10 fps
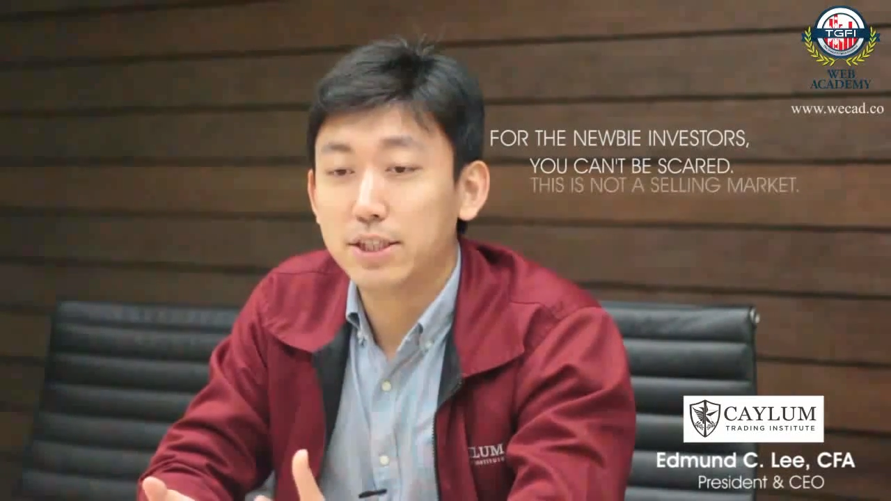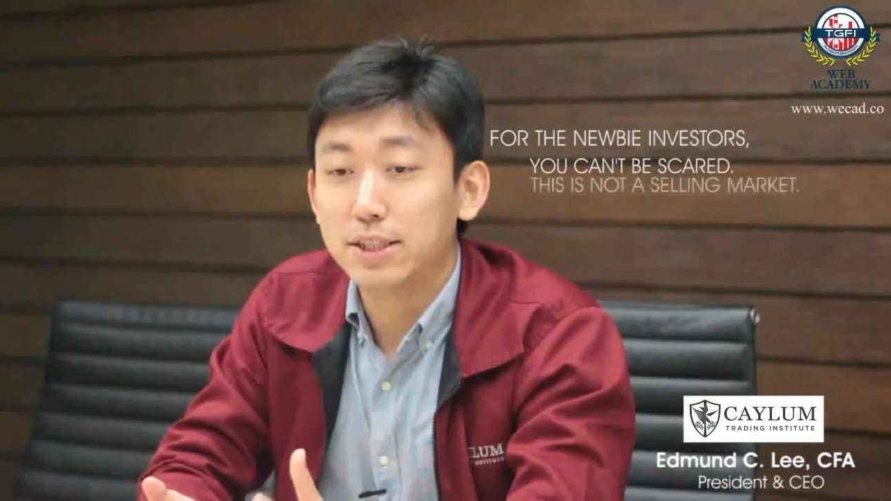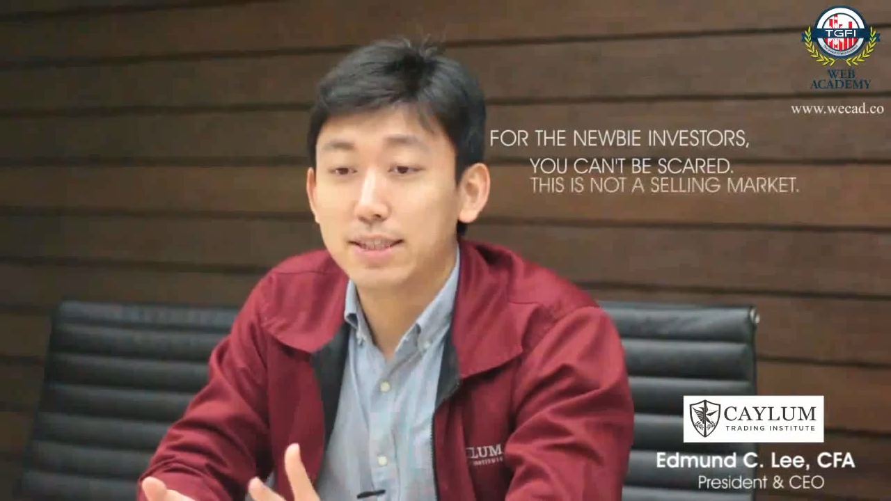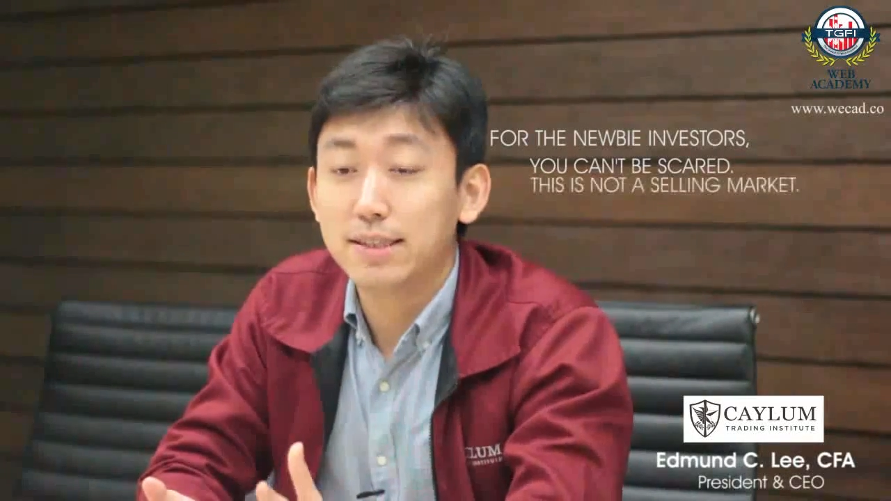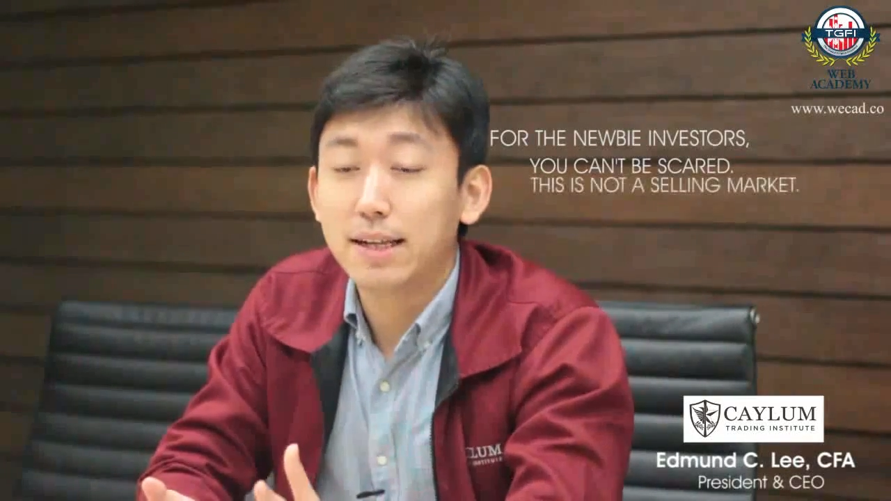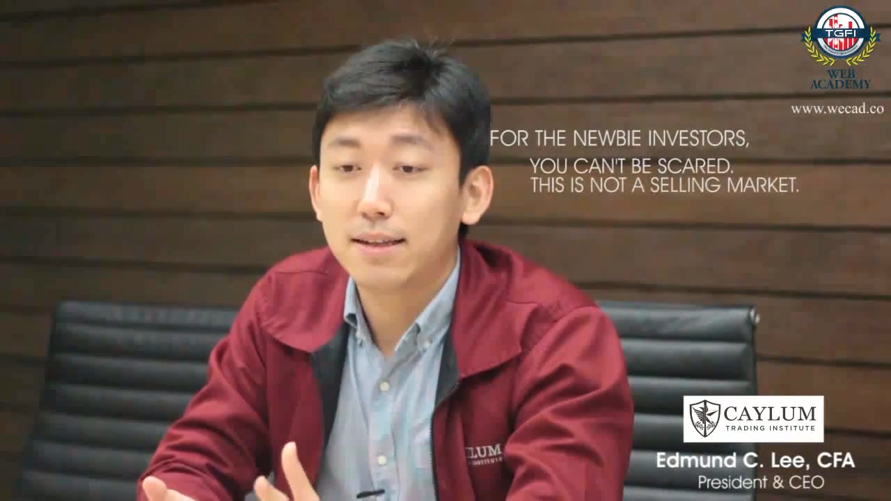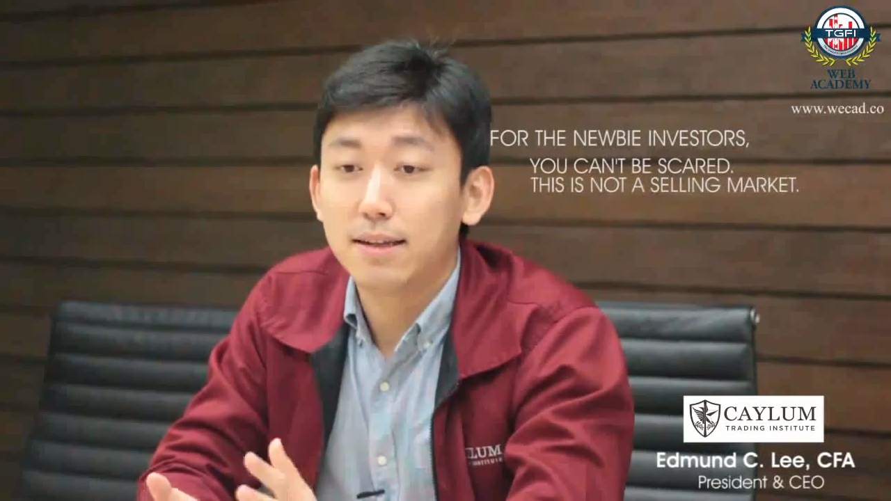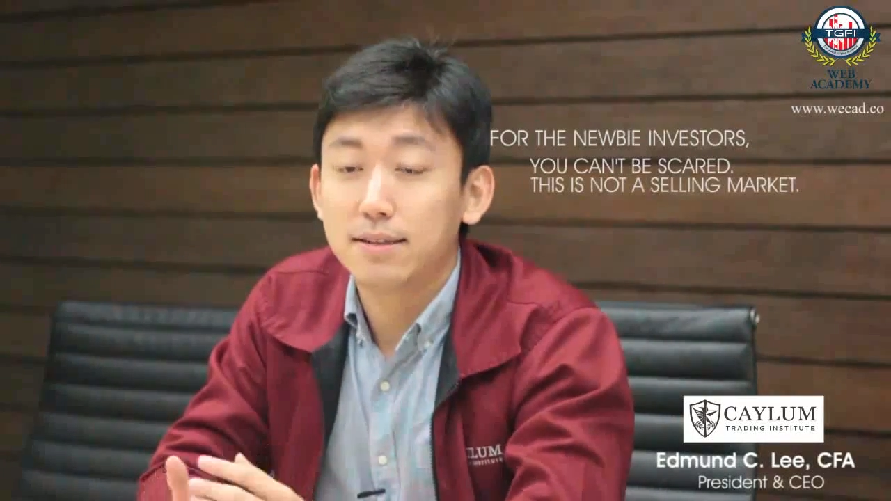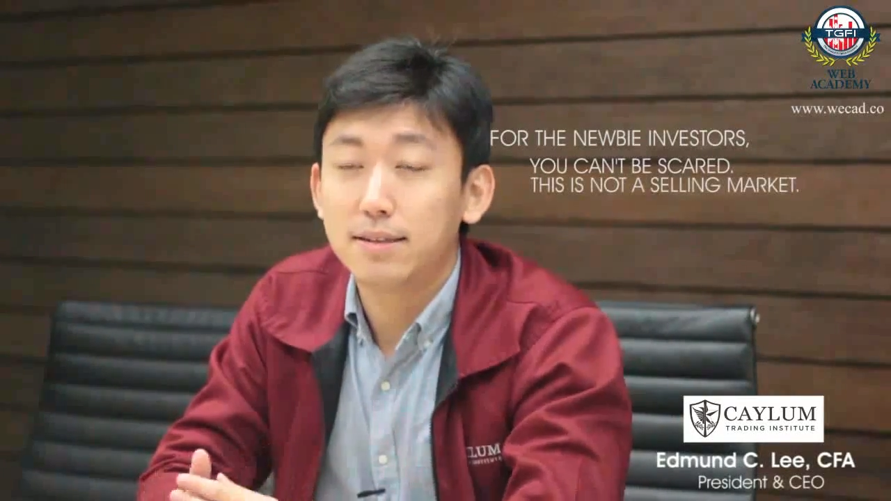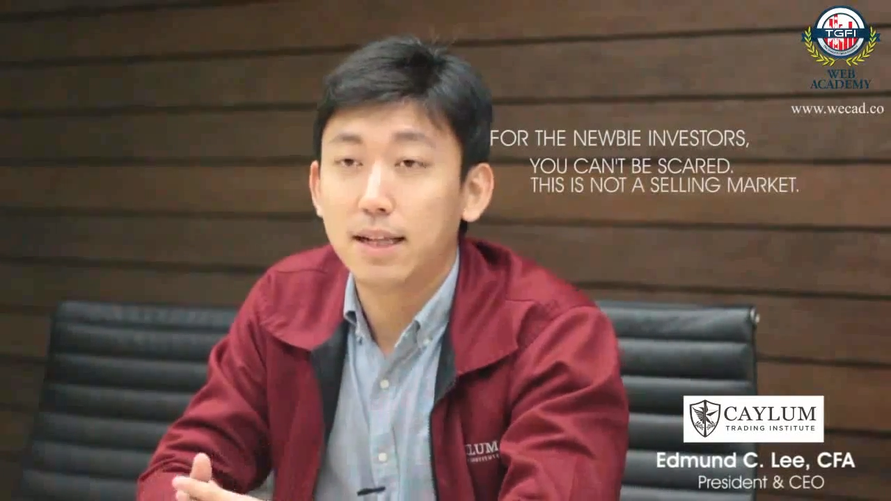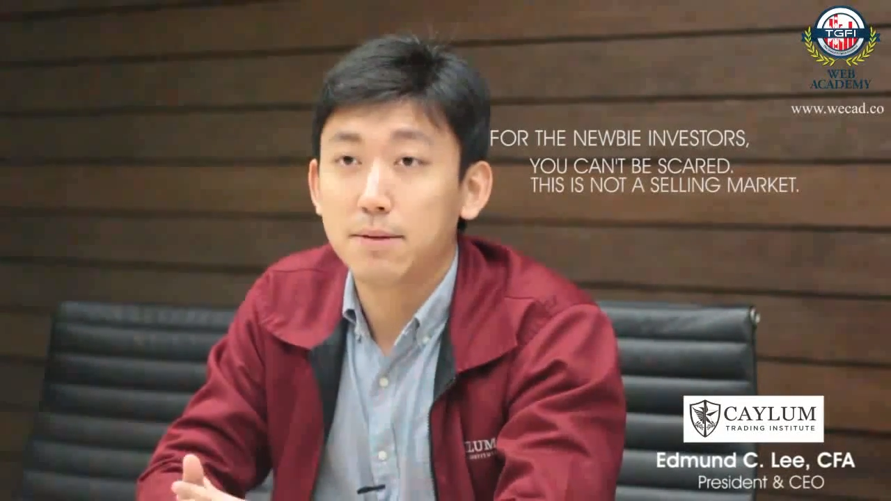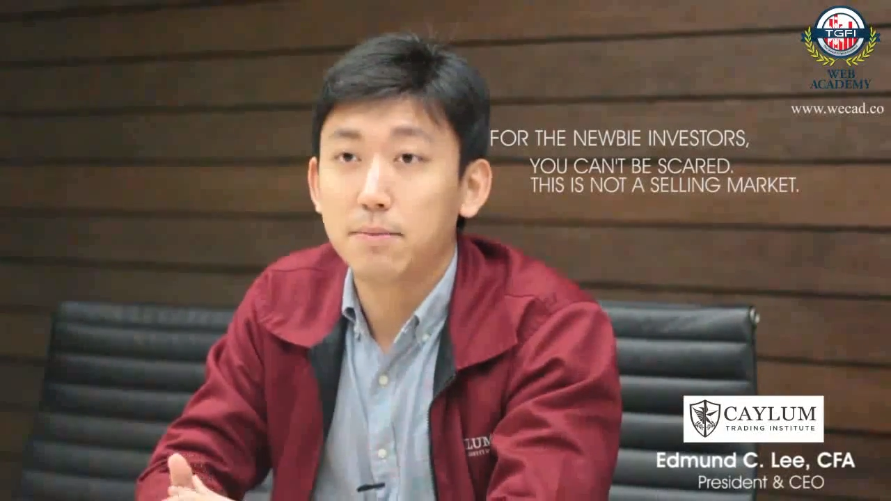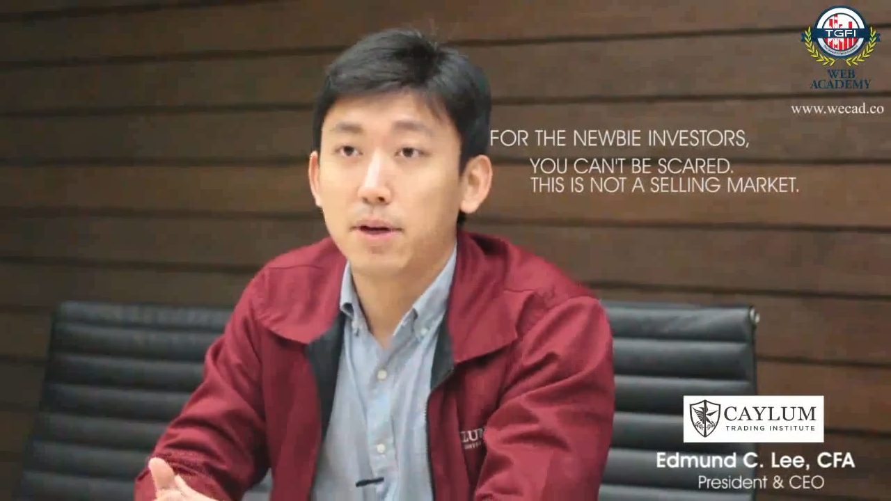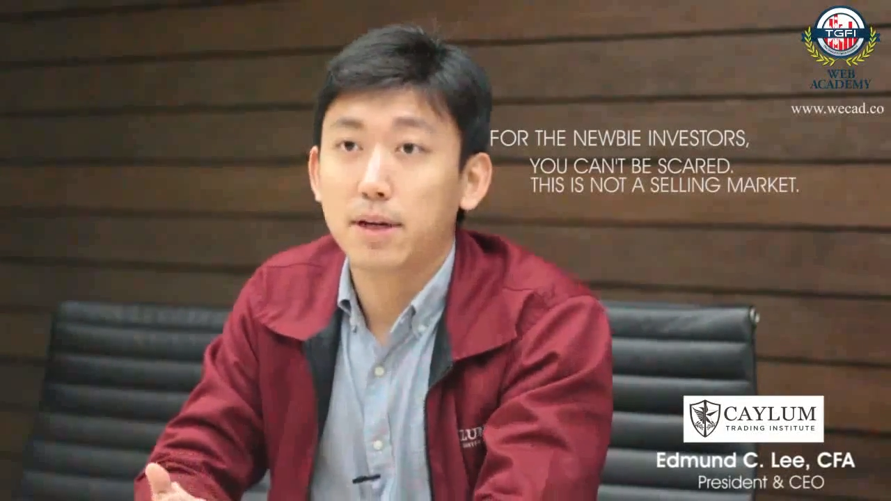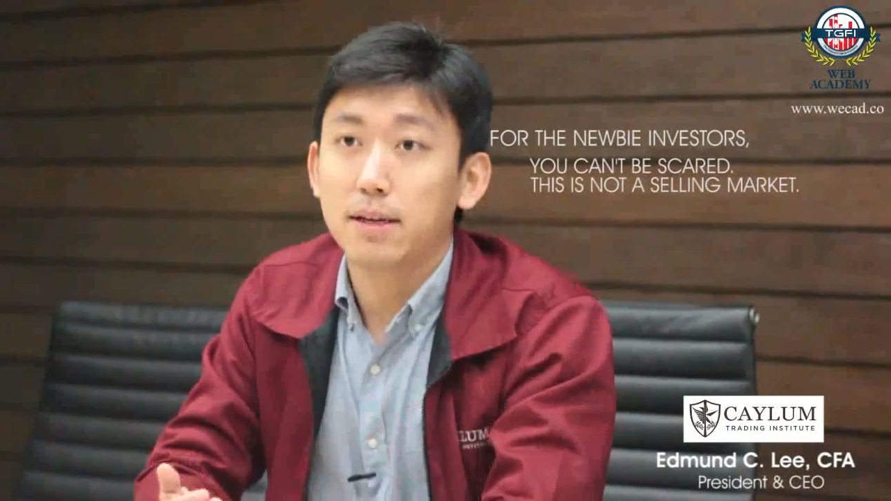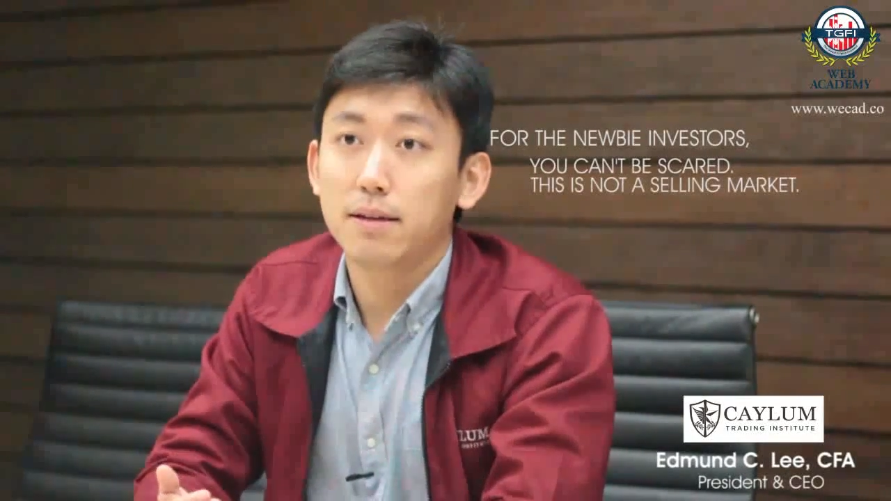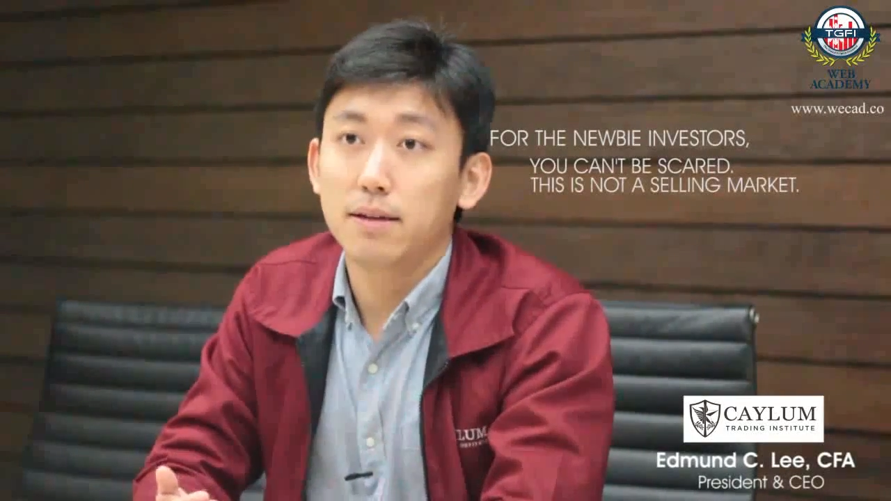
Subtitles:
this is not a selling market.